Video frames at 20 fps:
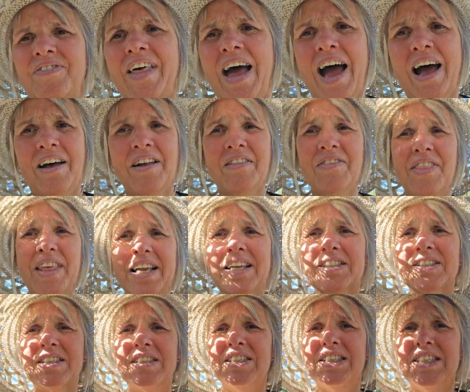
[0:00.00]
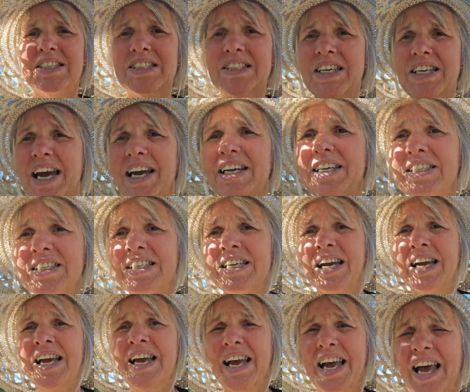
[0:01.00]
that things can just
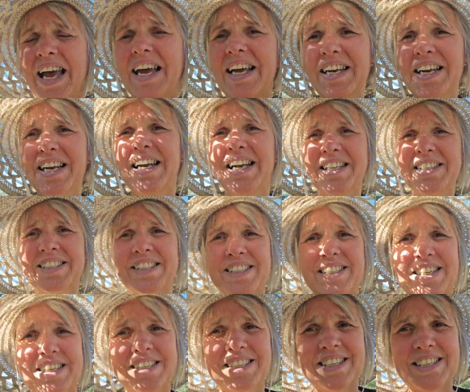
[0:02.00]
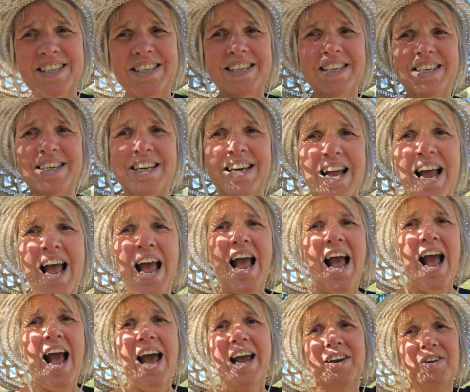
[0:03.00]
change in an instant
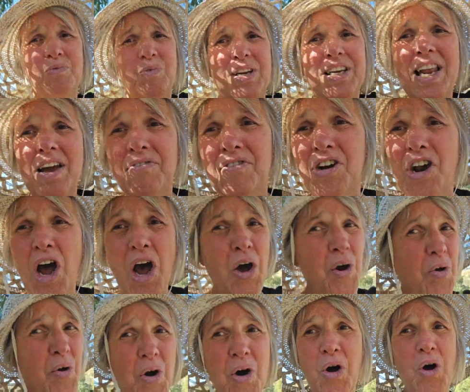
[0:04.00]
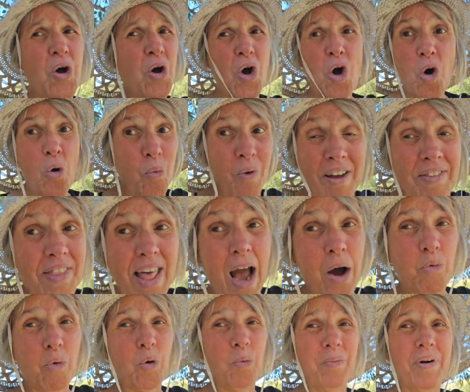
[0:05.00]
and we never know when
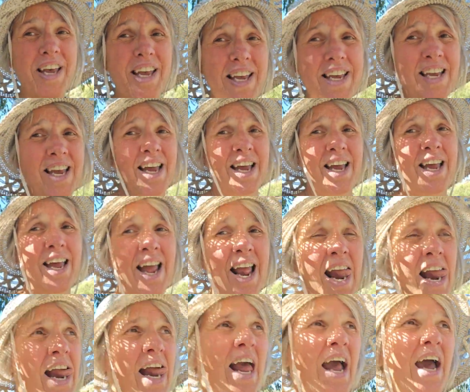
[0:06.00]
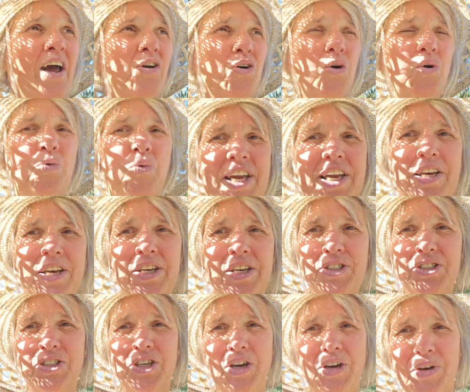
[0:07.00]
that will be and all we
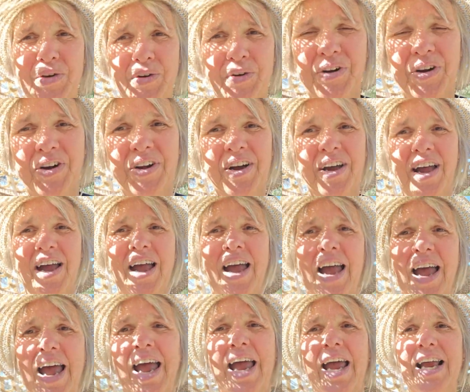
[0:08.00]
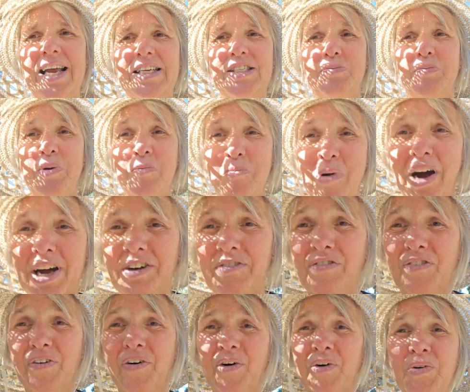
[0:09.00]
can do is be
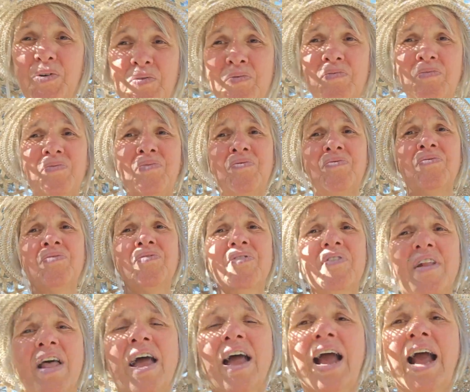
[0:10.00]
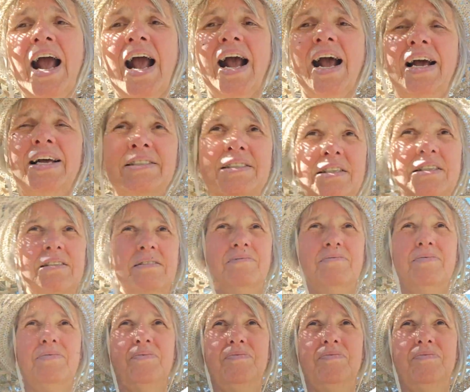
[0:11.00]
mindful and